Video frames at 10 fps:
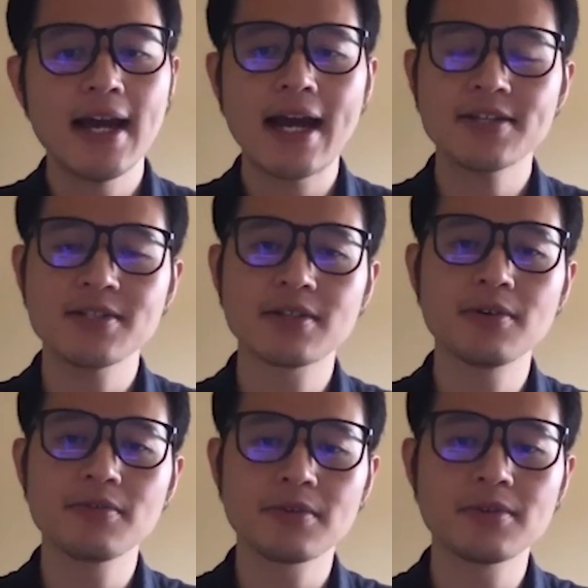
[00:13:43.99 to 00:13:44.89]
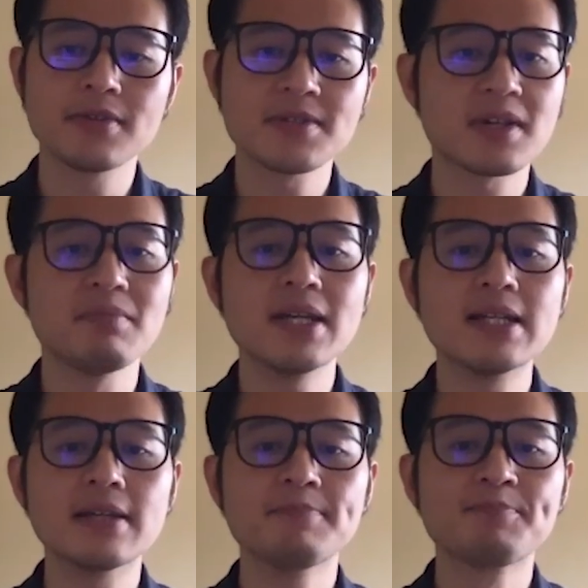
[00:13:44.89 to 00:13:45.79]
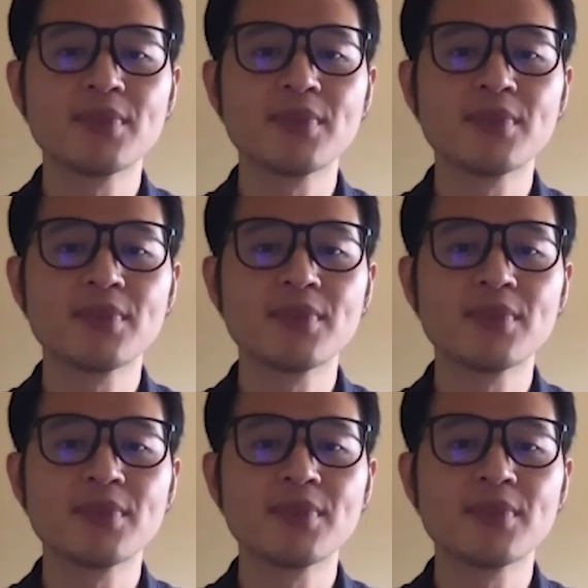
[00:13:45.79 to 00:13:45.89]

has to go through this committee